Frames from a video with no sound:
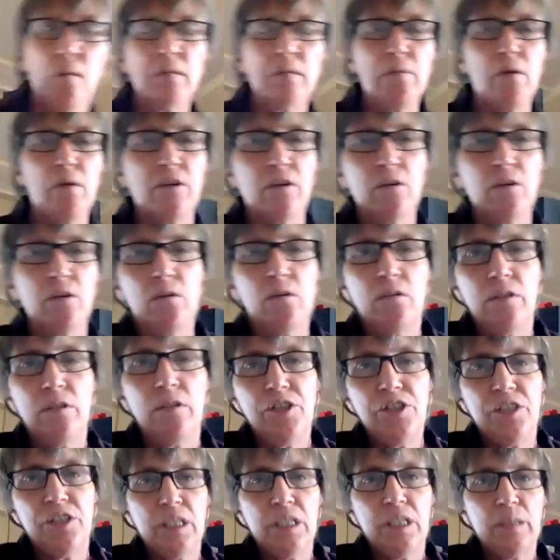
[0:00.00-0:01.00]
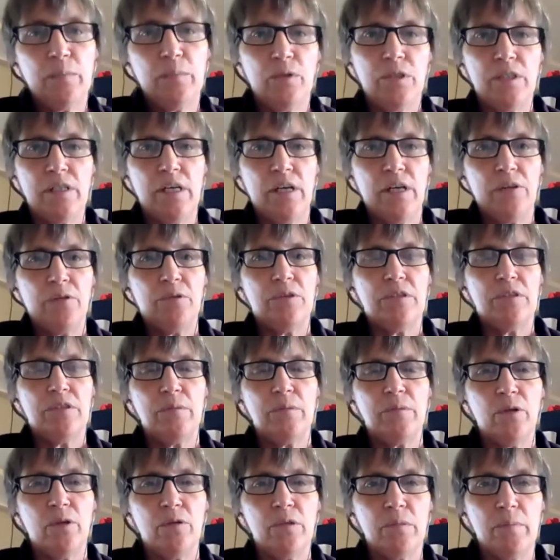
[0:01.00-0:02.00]
Market Coalition has put together some
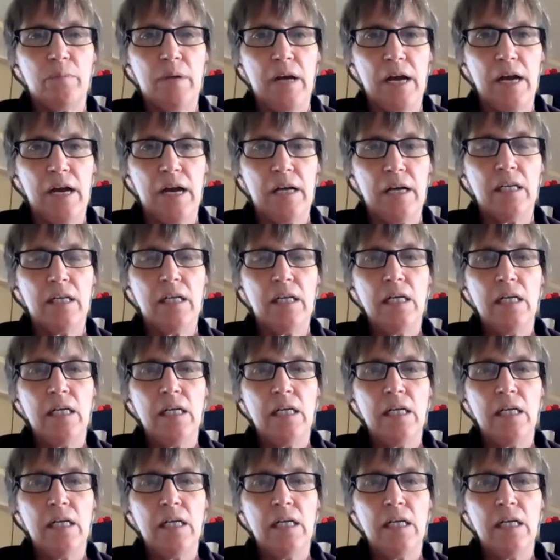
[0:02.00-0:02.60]
years back.